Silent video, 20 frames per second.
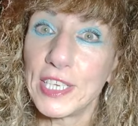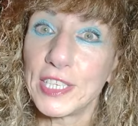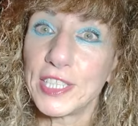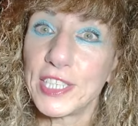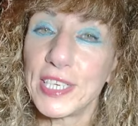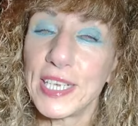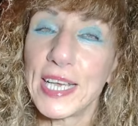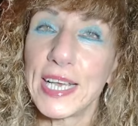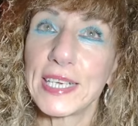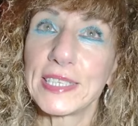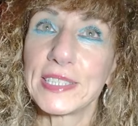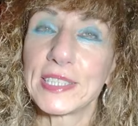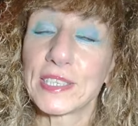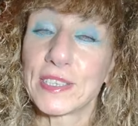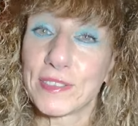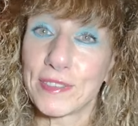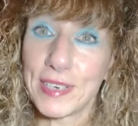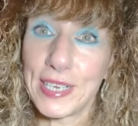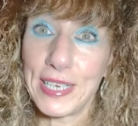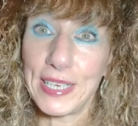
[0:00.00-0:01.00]
She has a
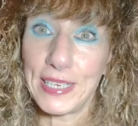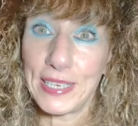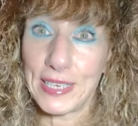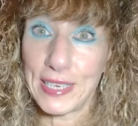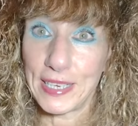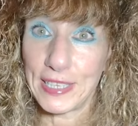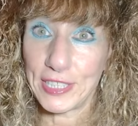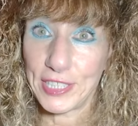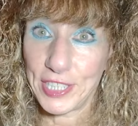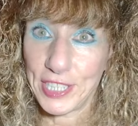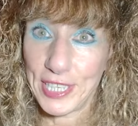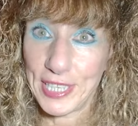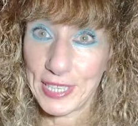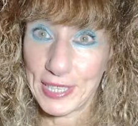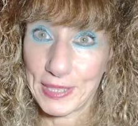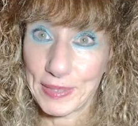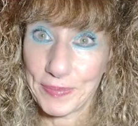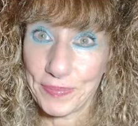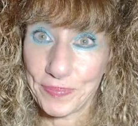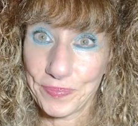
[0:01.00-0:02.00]
great
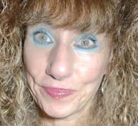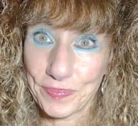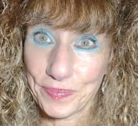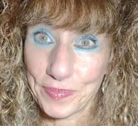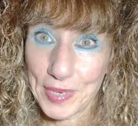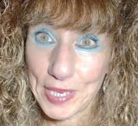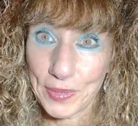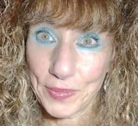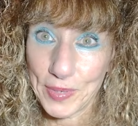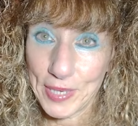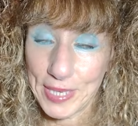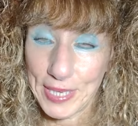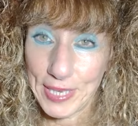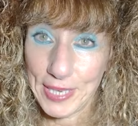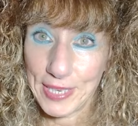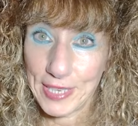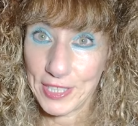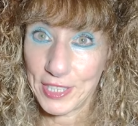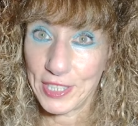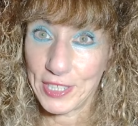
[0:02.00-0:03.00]
channel, by the
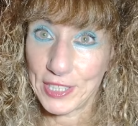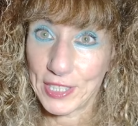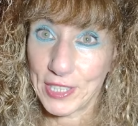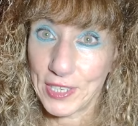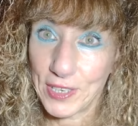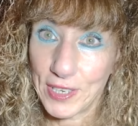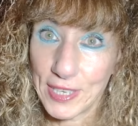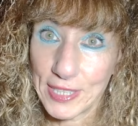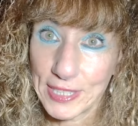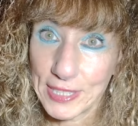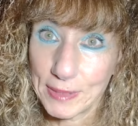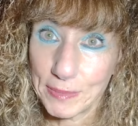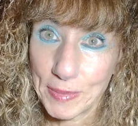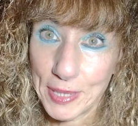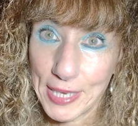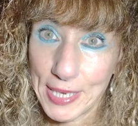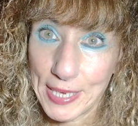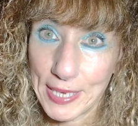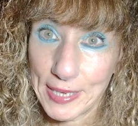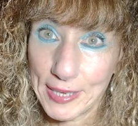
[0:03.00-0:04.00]
way. She's an
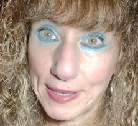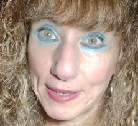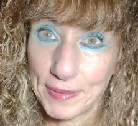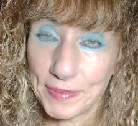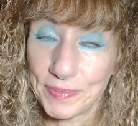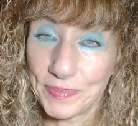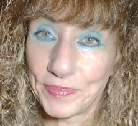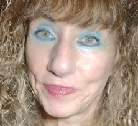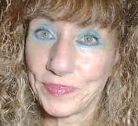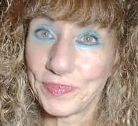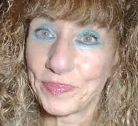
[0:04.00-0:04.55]
awesome gal.